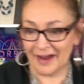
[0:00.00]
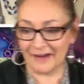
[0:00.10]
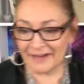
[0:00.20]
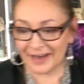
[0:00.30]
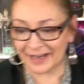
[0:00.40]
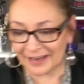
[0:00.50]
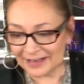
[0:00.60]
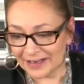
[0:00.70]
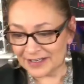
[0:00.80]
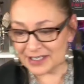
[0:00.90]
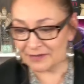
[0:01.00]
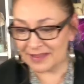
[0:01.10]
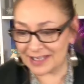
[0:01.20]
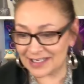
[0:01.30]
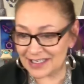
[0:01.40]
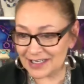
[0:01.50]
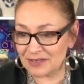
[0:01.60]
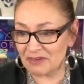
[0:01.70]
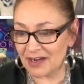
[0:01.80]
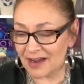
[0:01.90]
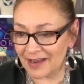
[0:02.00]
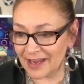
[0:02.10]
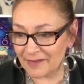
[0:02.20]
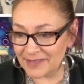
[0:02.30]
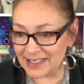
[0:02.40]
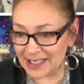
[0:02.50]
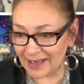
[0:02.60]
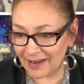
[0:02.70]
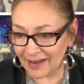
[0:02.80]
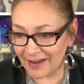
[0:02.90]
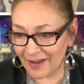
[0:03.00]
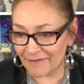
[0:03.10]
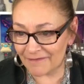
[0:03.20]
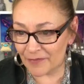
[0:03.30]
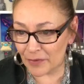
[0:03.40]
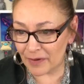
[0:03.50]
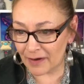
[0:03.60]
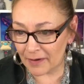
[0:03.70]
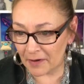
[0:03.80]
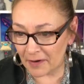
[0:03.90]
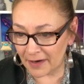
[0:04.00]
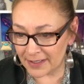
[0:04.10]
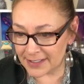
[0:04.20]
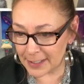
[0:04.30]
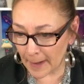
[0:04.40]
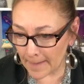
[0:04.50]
Alrighty. So this is what I am seeing for cards.